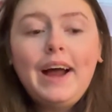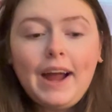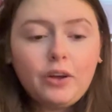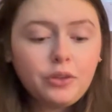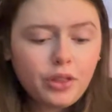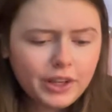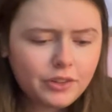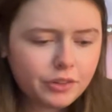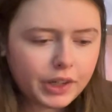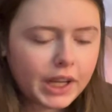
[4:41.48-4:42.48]
I also think
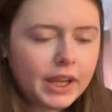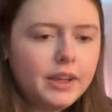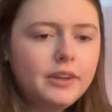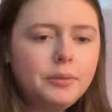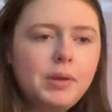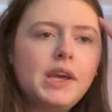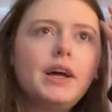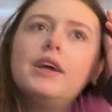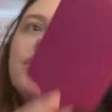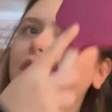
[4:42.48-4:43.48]
it's funny
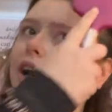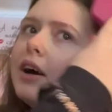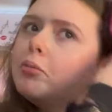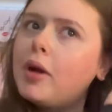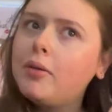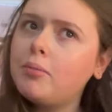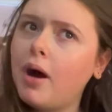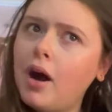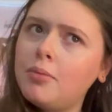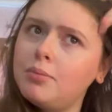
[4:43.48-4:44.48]
because my
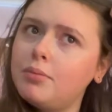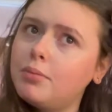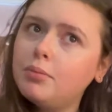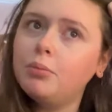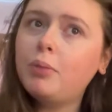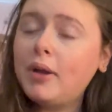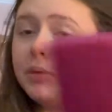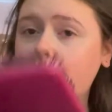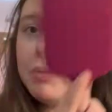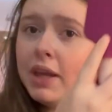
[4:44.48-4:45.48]
mom went
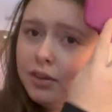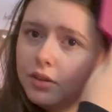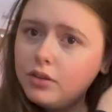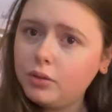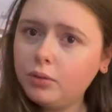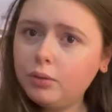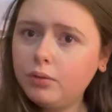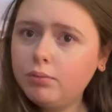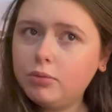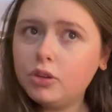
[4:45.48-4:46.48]
with me
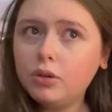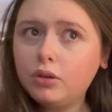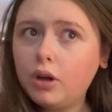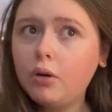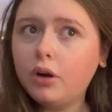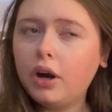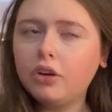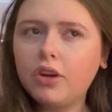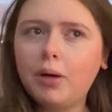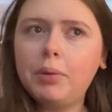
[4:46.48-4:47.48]
to go car
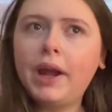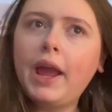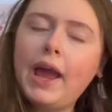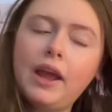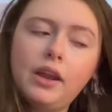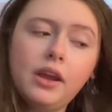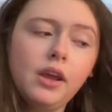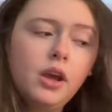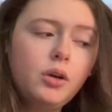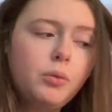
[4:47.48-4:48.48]
shopping, and
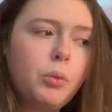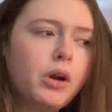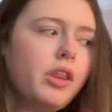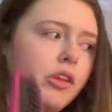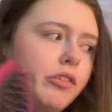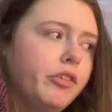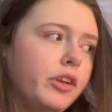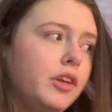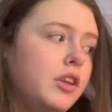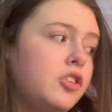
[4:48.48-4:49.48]
one of
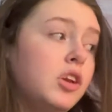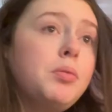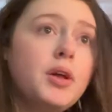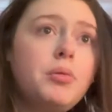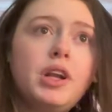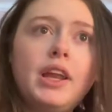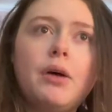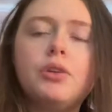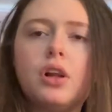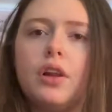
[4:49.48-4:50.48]
the Jeep Liberty that
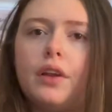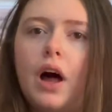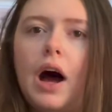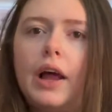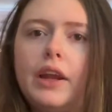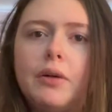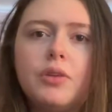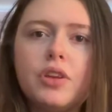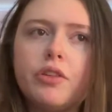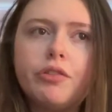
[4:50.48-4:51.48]
was on the lot, it
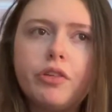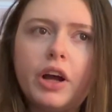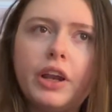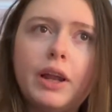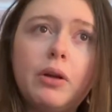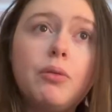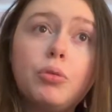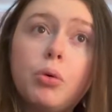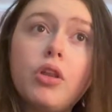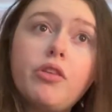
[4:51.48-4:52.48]
was in the front, and it was
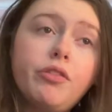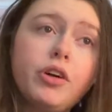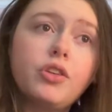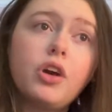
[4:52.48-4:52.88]
one of the first